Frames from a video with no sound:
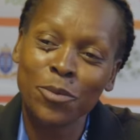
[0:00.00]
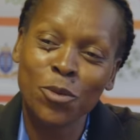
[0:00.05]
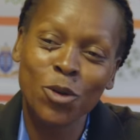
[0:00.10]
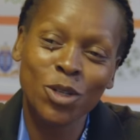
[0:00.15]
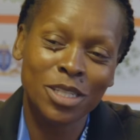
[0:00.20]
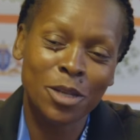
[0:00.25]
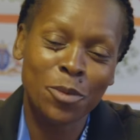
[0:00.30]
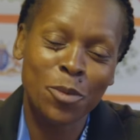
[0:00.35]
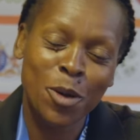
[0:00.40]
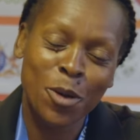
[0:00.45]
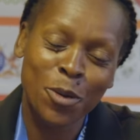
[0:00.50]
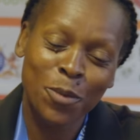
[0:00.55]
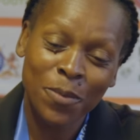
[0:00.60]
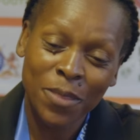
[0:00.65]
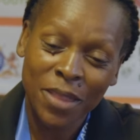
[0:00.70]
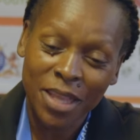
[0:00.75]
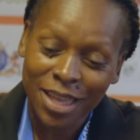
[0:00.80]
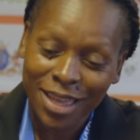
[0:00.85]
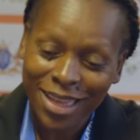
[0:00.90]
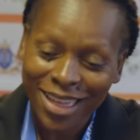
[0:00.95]
Somehow.
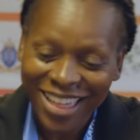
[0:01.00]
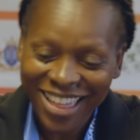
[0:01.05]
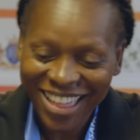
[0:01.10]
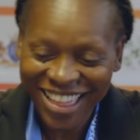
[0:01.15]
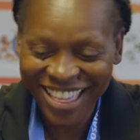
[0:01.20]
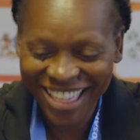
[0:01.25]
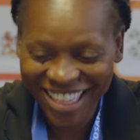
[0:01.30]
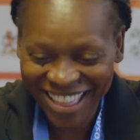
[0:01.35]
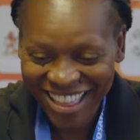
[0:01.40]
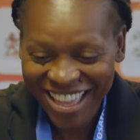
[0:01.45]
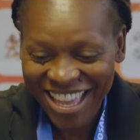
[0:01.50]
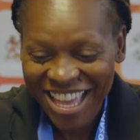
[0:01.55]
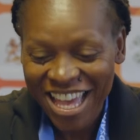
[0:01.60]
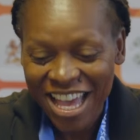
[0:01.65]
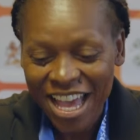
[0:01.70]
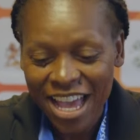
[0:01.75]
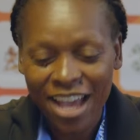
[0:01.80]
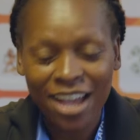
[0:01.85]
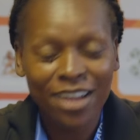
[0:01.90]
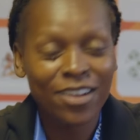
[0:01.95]

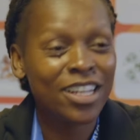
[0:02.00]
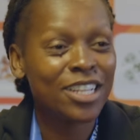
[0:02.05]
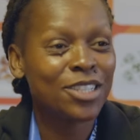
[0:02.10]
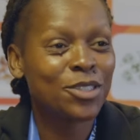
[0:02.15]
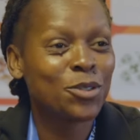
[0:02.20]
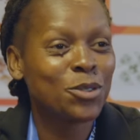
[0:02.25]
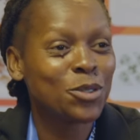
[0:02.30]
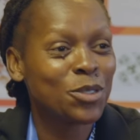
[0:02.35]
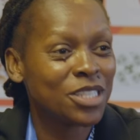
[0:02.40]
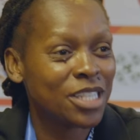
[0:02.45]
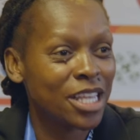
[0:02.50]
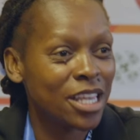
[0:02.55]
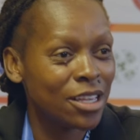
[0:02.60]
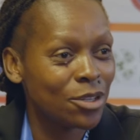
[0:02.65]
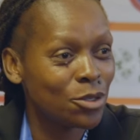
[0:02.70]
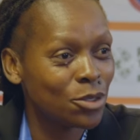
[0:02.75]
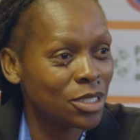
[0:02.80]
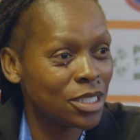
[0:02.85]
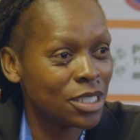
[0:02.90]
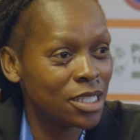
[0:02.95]
I'd like to say
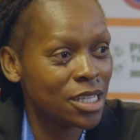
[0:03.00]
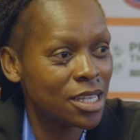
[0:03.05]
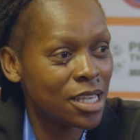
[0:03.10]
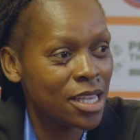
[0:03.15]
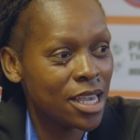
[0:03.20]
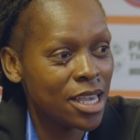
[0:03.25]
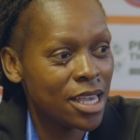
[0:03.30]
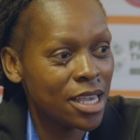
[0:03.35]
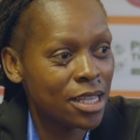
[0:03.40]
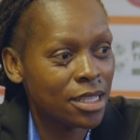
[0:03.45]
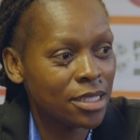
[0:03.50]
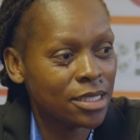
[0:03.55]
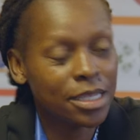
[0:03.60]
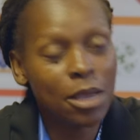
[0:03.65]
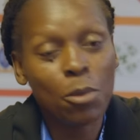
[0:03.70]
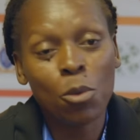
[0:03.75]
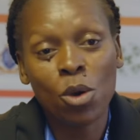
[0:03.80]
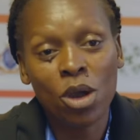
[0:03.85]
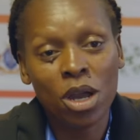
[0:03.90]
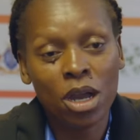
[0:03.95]
ukuthi
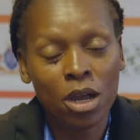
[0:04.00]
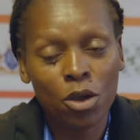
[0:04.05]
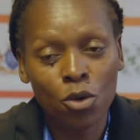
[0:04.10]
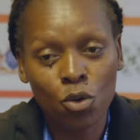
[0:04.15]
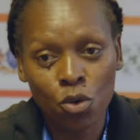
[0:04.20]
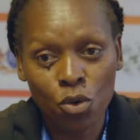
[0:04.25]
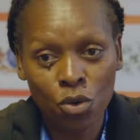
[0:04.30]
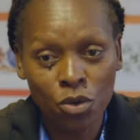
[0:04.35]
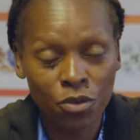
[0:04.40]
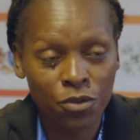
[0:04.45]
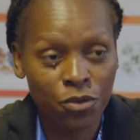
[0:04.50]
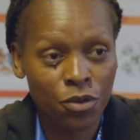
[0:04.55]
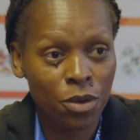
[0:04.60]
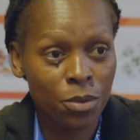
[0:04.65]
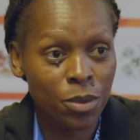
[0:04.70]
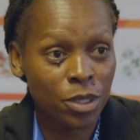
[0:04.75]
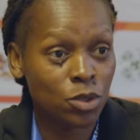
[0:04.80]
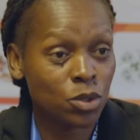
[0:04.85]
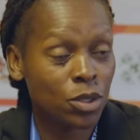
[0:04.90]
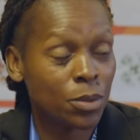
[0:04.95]
siyabonga kakhulu for
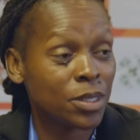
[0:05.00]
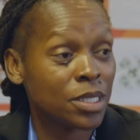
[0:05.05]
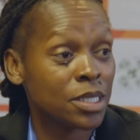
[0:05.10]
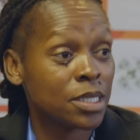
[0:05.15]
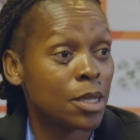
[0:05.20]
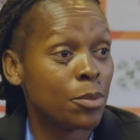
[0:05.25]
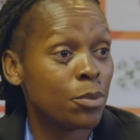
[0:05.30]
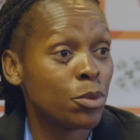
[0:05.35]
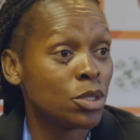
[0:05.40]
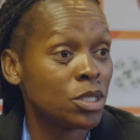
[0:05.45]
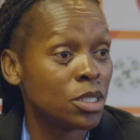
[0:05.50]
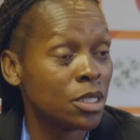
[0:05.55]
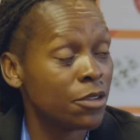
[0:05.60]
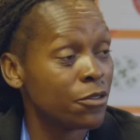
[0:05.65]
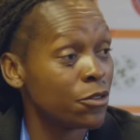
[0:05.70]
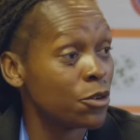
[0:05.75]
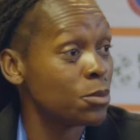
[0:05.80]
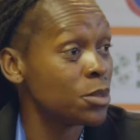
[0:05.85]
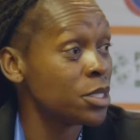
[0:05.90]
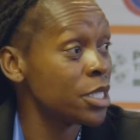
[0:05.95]
abantu abasupportile
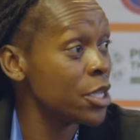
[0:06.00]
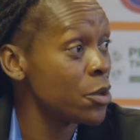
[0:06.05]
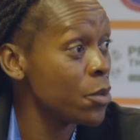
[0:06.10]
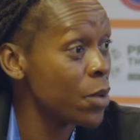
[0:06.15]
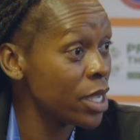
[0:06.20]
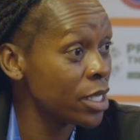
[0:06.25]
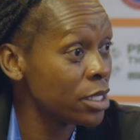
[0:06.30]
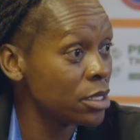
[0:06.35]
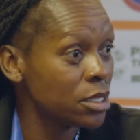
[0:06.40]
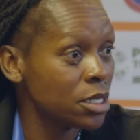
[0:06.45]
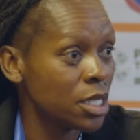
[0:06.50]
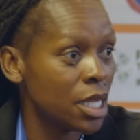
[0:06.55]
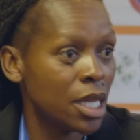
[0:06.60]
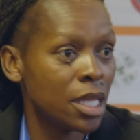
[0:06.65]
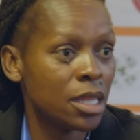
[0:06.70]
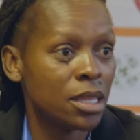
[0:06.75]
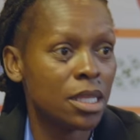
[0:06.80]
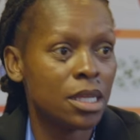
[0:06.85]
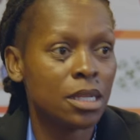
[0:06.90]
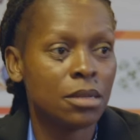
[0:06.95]
from day one
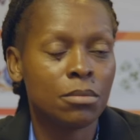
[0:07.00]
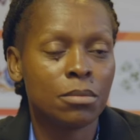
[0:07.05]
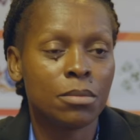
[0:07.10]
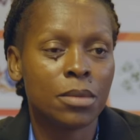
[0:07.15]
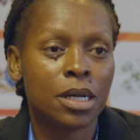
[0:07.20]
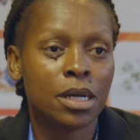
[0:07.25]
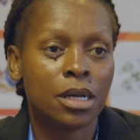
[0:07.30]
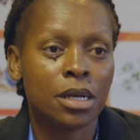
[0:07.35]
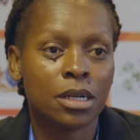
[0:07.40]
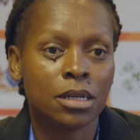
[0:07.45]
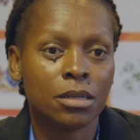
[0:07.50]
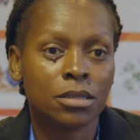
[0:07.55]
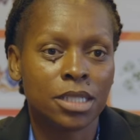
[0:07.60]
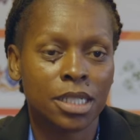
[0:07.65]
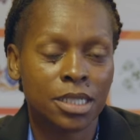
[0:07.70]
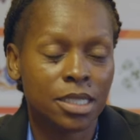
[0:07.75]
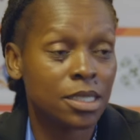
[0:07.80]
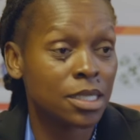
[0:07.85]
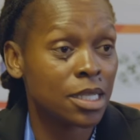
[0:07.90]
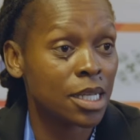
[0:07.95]
and then
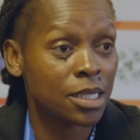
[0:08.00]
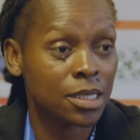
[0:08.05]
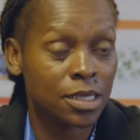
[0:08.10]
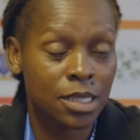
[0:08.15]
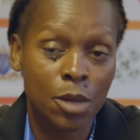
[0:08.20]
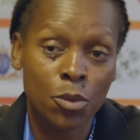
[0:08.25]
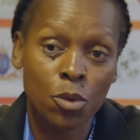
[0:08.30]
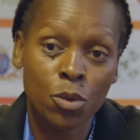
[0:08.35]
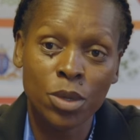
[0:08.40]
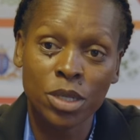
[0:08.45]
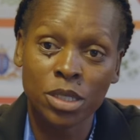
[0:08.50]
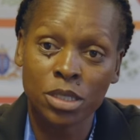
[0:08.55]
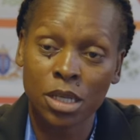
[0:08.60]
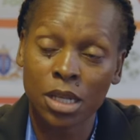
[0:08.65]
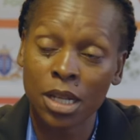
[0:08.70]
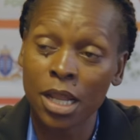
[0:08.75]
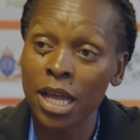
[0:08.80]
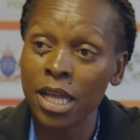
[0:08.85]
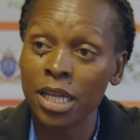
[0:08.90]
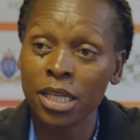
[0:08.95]
bathatha isikhathi sabo
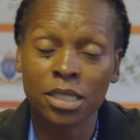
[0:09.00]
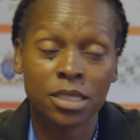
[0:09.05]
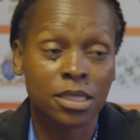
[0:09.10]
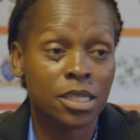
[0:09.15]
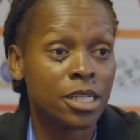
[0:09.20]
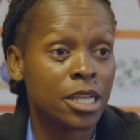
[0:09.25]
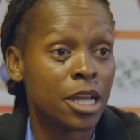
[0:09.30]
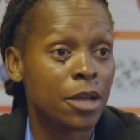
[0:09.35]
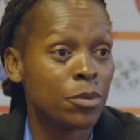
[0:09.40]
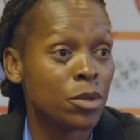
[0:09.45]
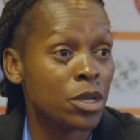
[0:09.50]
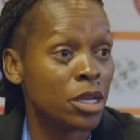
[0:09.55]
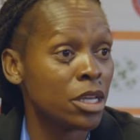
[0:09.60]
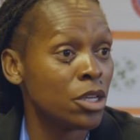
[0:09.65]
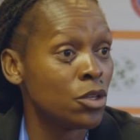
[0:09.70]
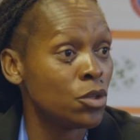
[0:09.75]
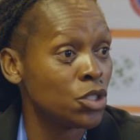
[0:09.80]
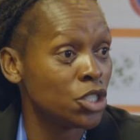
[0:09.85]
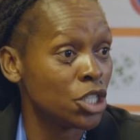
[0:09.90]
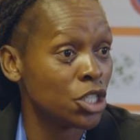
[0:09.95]
bezela e-stadium
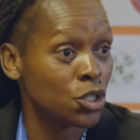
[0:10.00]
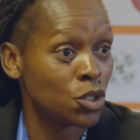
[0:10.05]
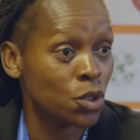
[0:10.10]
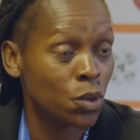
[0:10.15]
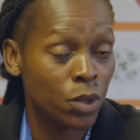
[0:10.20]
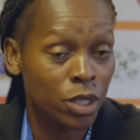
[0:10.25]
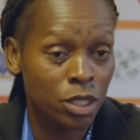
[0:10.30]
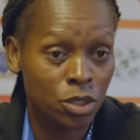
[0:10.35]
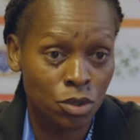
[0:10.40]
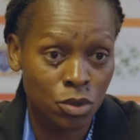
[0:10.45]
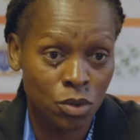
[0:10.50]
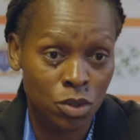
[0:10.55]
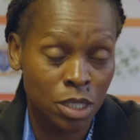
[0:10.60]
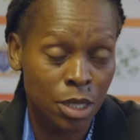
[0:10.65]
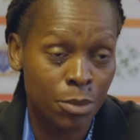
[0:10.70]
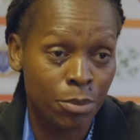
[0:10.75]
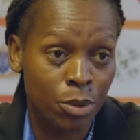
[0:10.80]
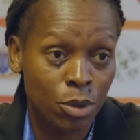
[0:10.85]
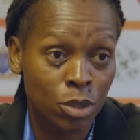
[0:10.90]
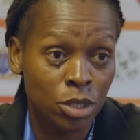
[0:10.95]
e-UJ Soweto to
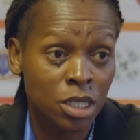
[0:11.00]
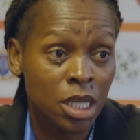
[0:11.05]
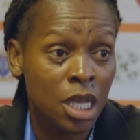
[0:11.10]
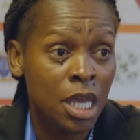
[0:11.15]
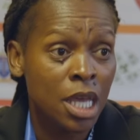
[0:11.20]
support